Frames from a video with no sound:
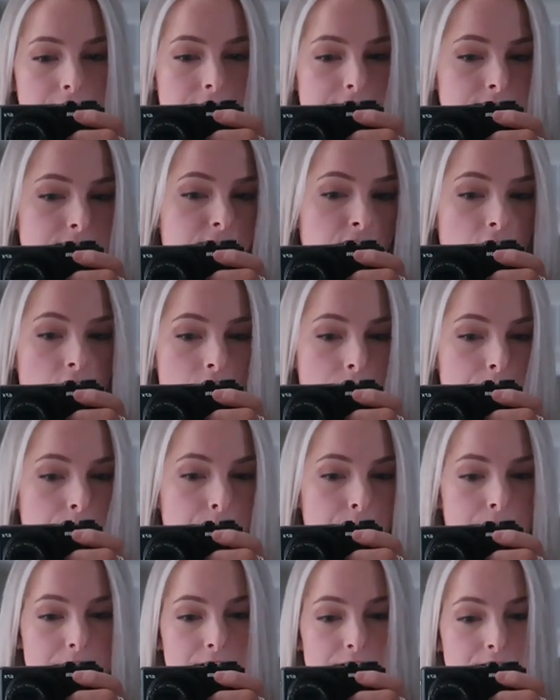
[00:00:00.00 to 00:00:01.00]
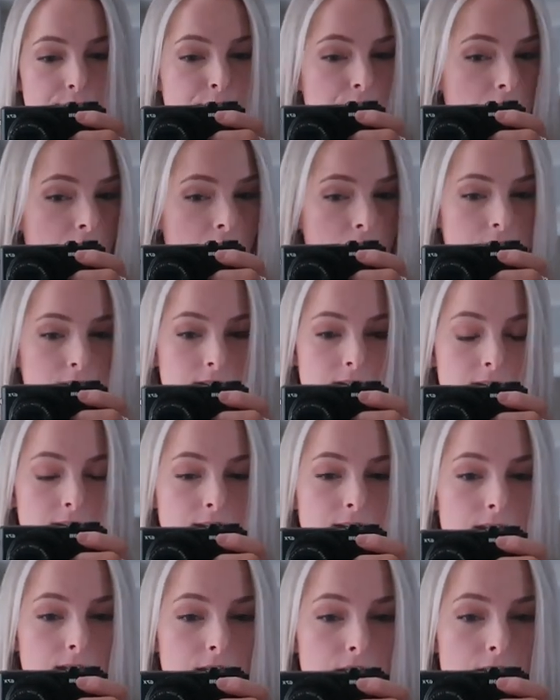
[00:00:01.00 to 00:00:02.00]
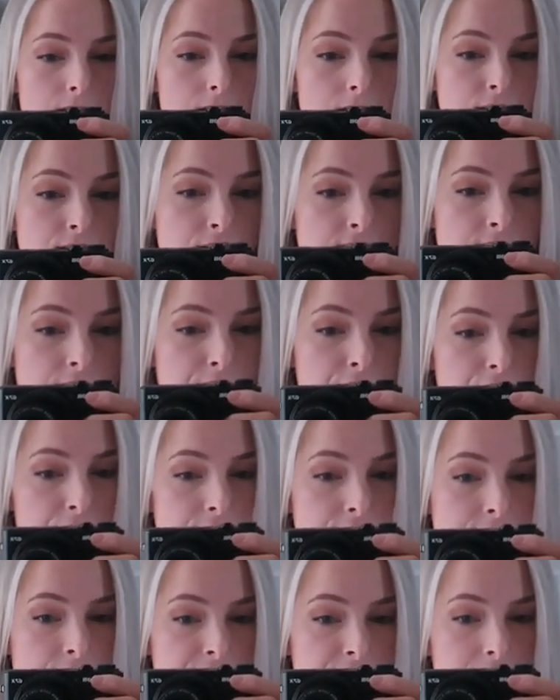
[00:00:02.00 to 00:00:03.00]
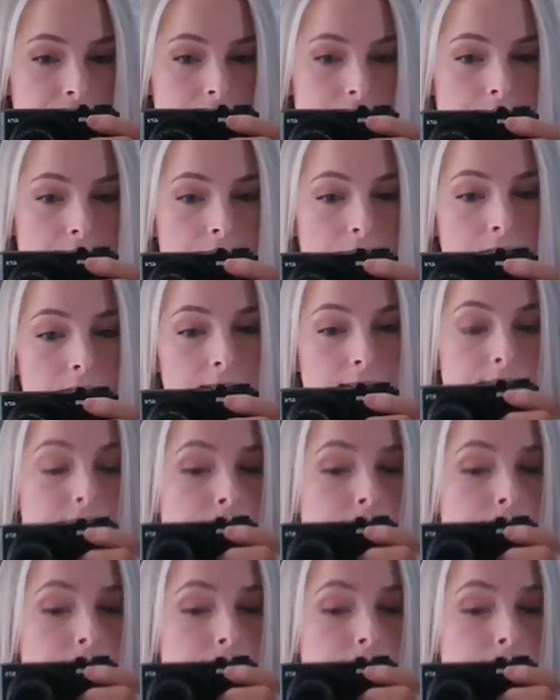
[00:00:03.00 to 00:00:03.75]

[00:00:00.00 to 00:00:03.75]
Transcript: it as a top, I wear it as a bra. Just under stuff that's kind of like